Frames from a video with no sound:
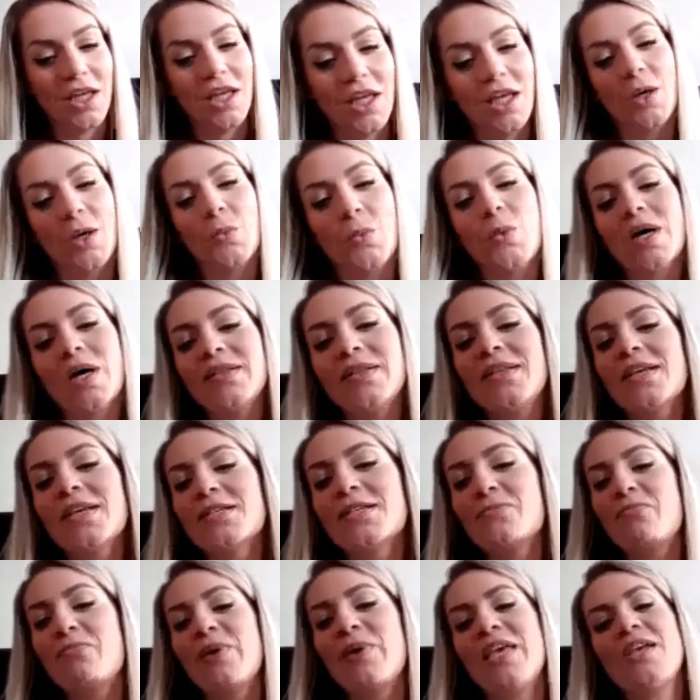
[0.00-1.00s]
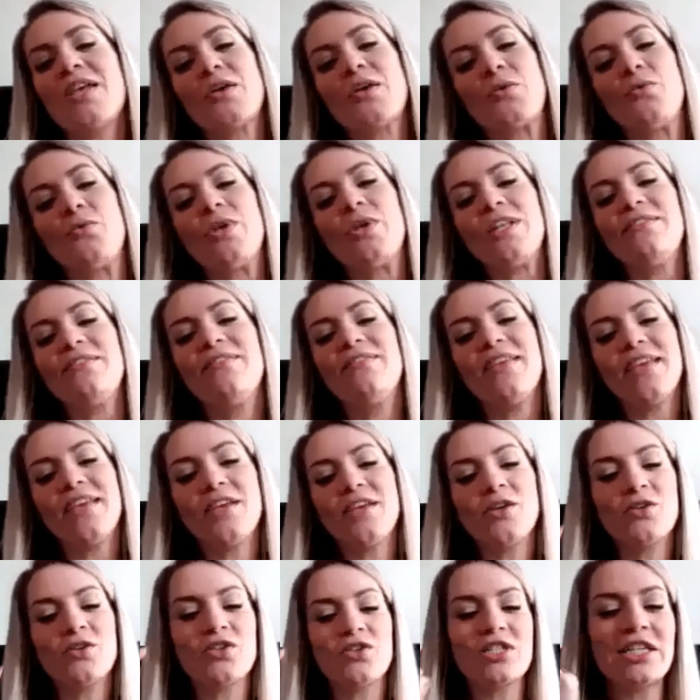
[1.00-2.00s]
What does being
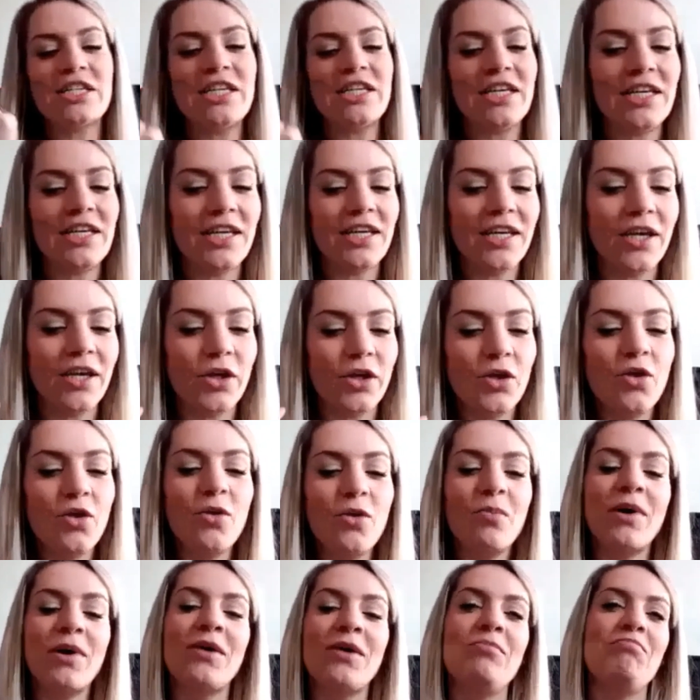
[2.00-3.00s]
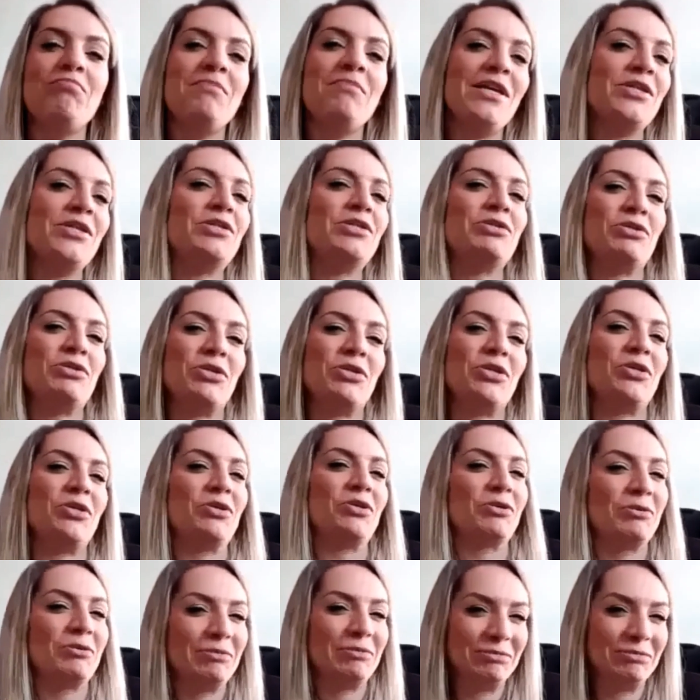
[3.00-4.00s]
ridiculously human mean to you?